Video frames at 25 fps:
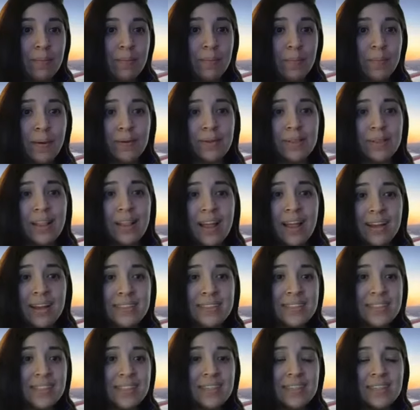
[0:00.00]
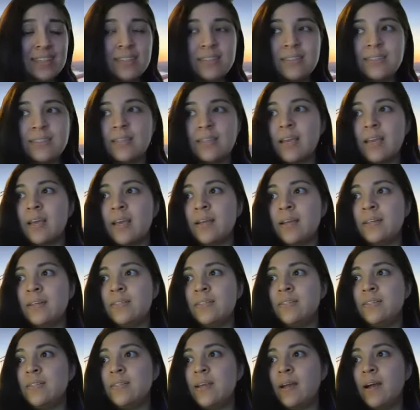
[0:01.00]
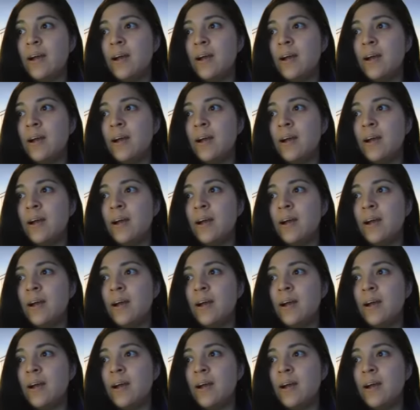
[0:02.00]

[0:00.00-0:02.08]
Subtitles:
about classes and